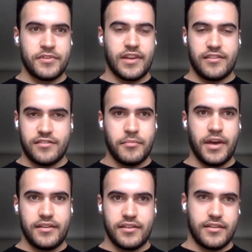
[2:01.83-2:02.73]
set
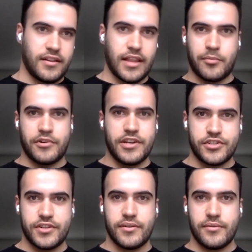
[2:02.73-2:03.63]
cement in
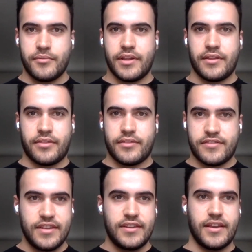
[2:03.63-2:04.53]
collaboration with
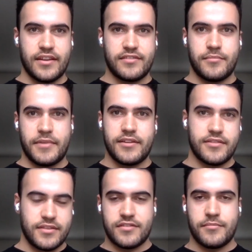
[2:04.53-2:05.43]
CTS Cement,
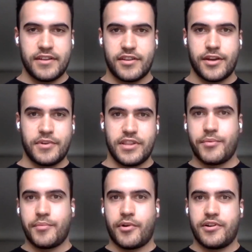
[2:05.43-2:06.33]
the cement company that
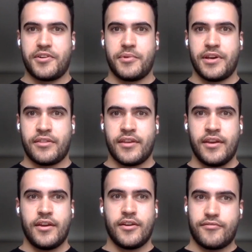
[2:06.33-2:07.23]
we partnered with,
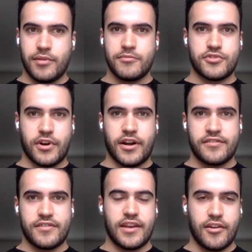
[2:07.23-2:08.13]
from
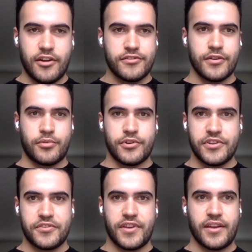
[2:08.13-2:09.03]
dross, and also
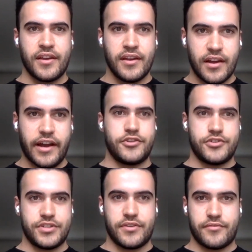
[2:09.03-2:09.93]
producing
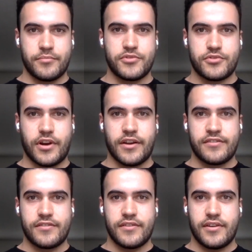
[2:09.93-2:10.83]
hydrogen from
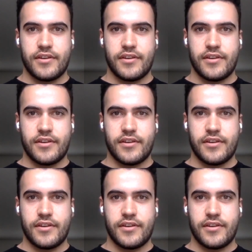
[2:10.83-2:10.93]
dross.